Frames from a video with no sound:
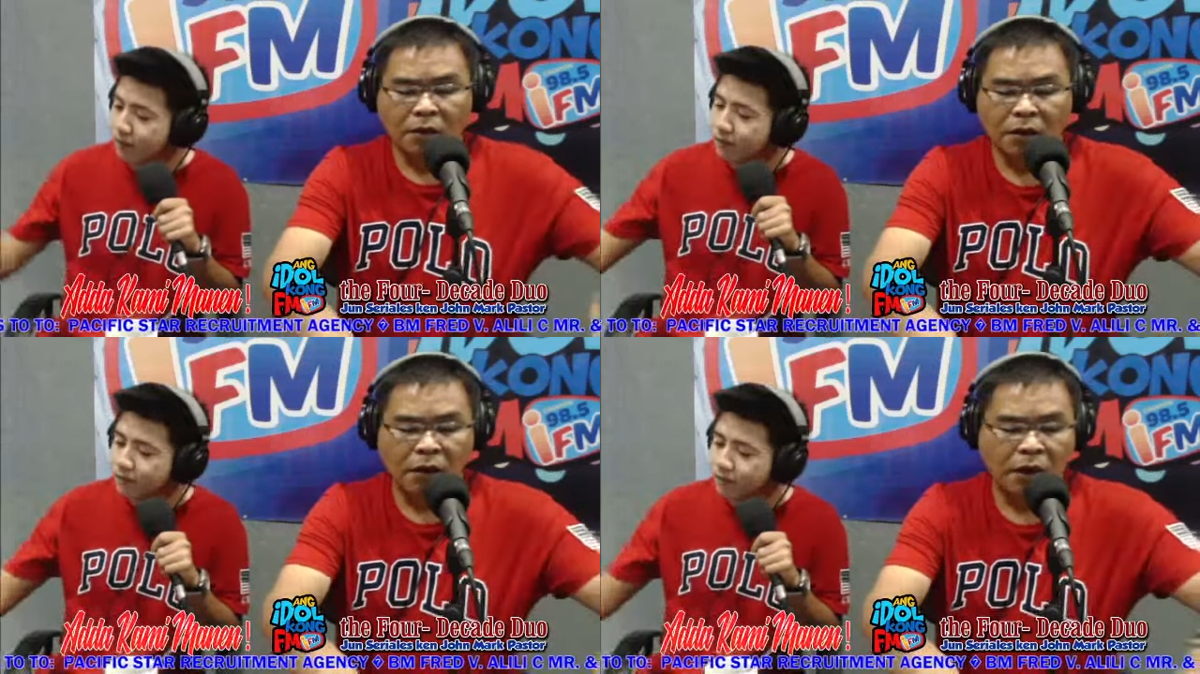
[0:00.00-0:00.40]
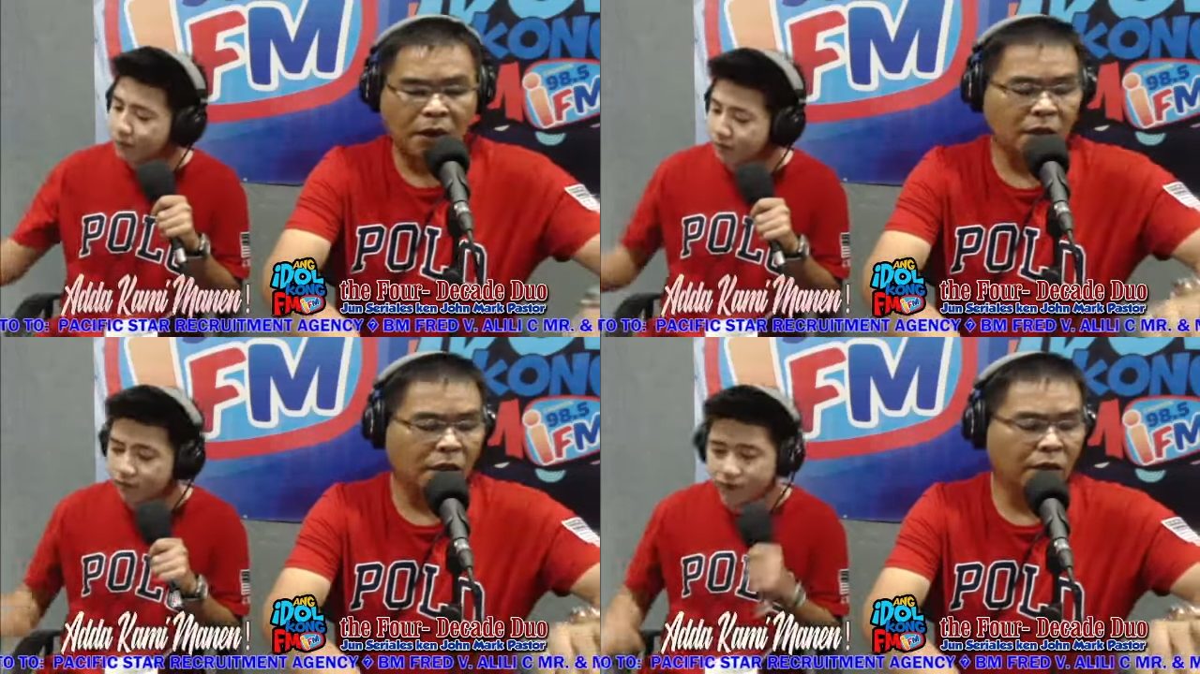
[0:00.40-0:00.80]

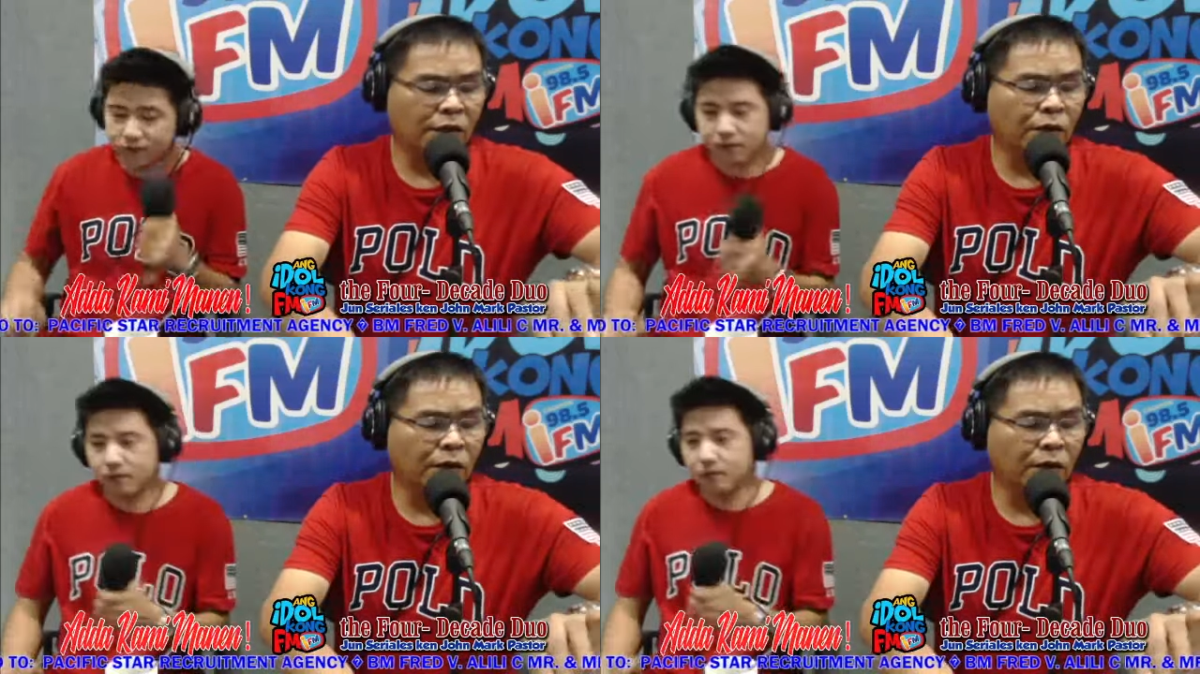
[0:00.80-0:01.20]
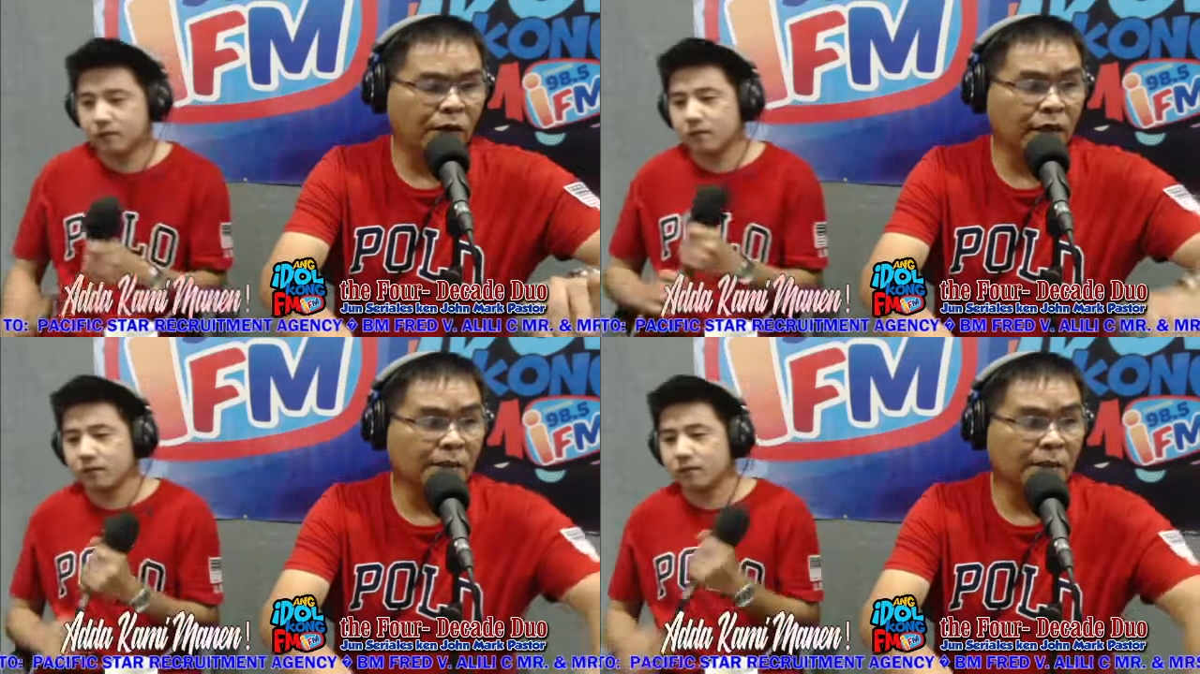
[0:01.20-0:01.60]
Speaker 1: And for our
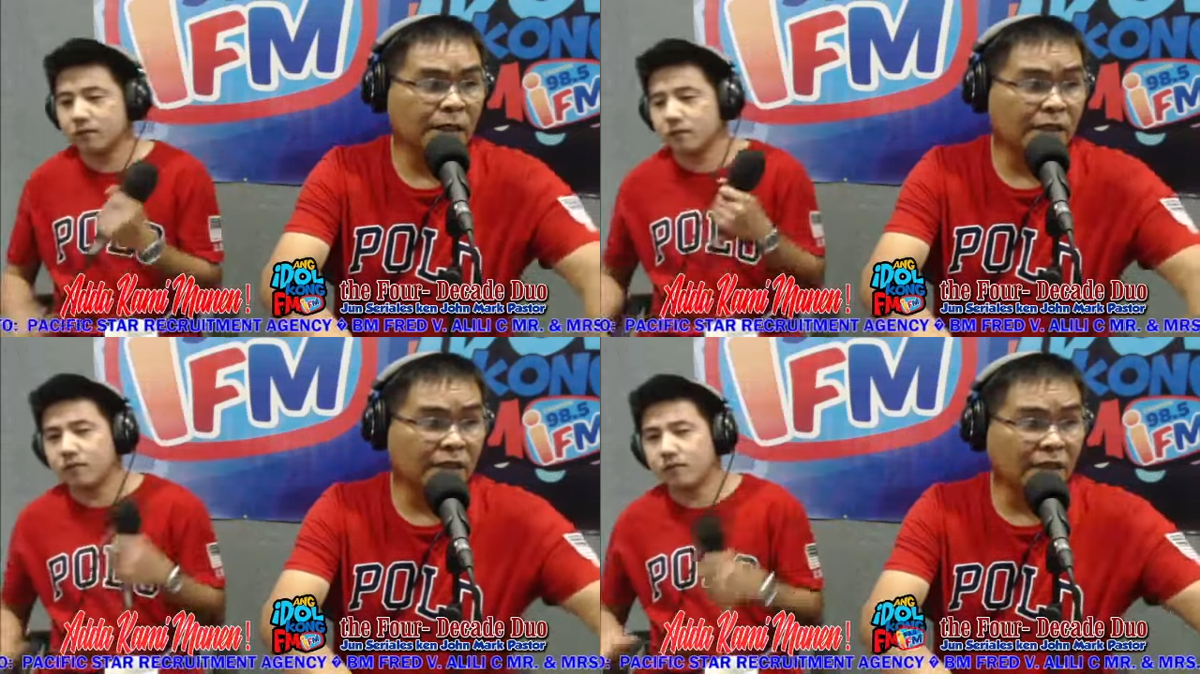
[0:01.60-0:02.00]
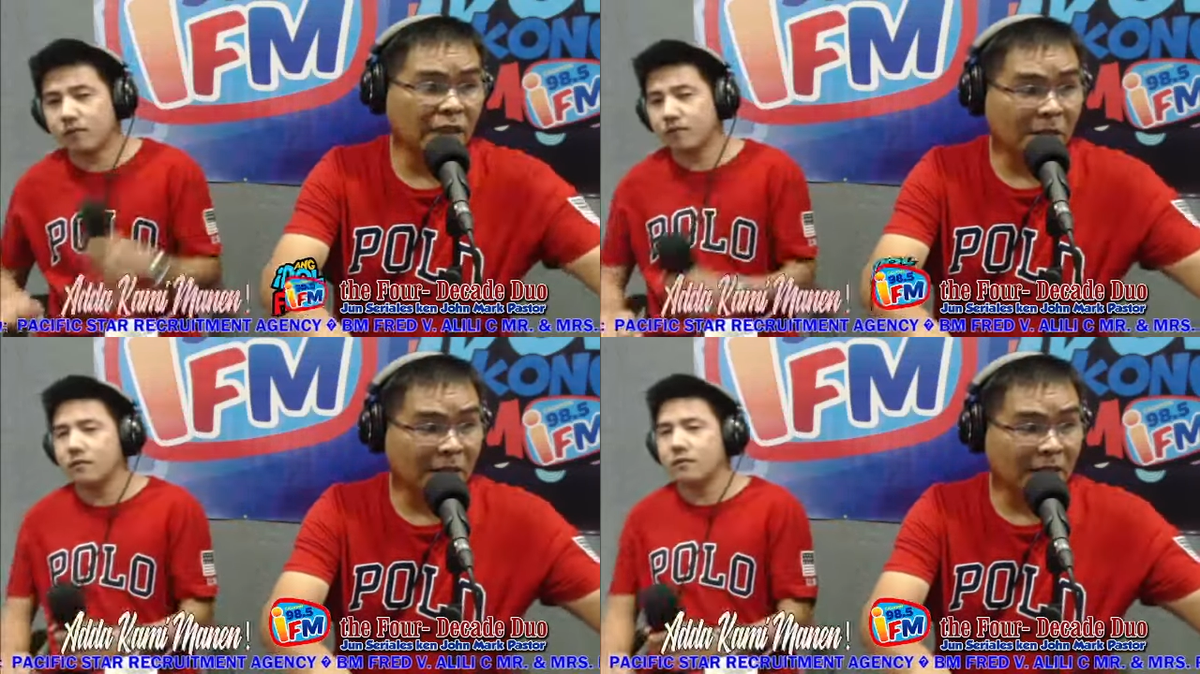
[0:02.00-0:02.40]
last piece, Love
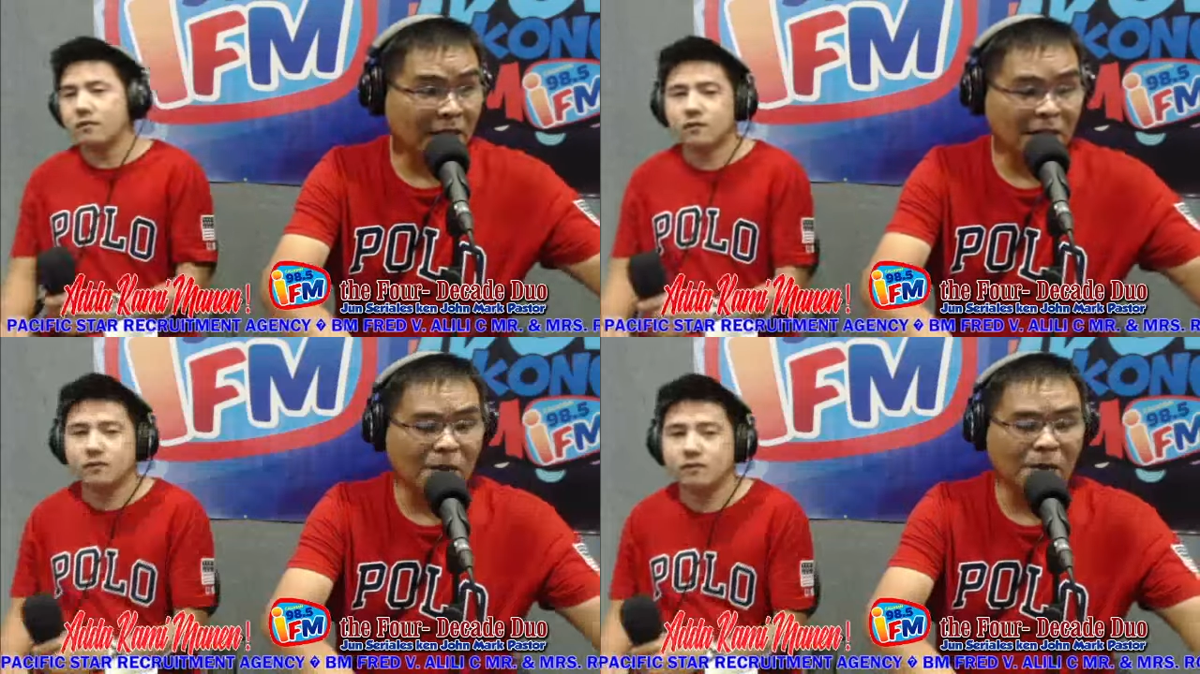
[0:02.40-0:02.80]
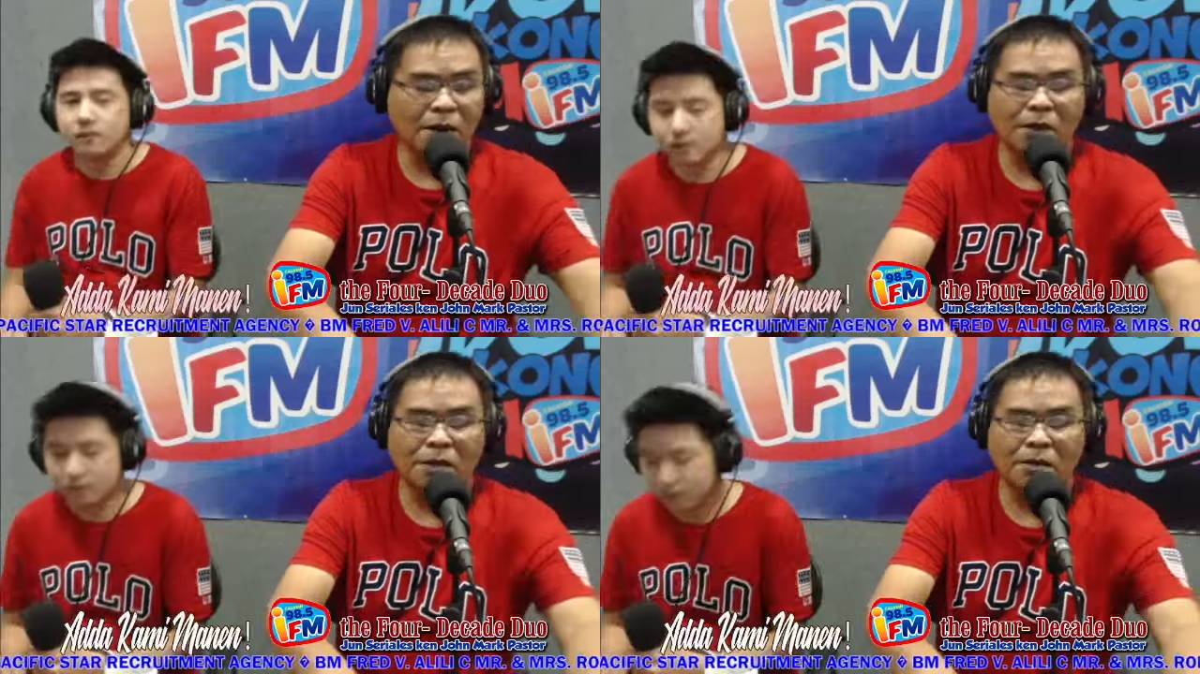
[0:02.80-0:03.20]
and Maisa,
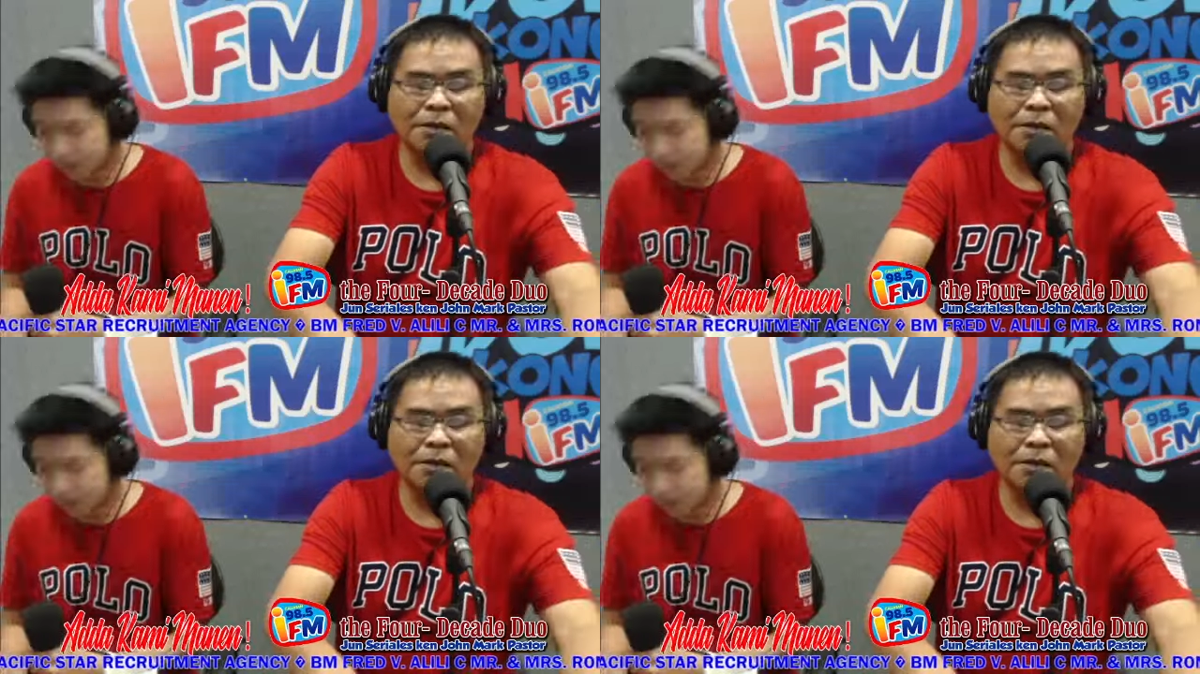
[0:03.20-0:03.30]
okay, so